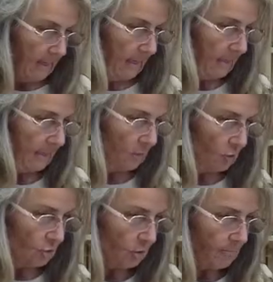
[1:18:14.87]
And then
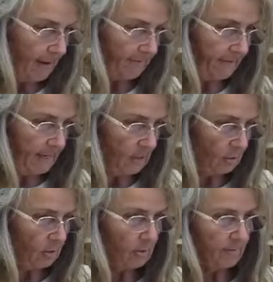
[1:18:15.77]
just took my
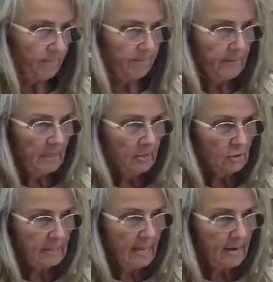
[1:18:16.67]
finger,
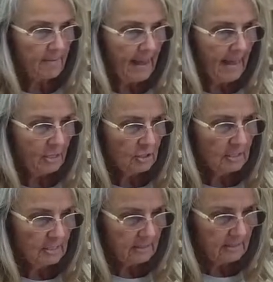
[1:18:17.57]
just kind of mashed
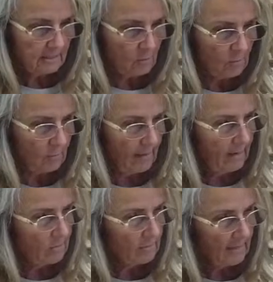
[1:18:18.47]
it, going
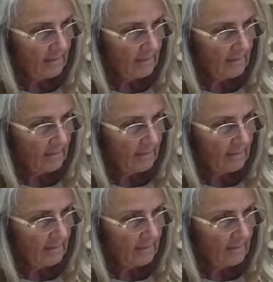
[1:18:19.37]
around.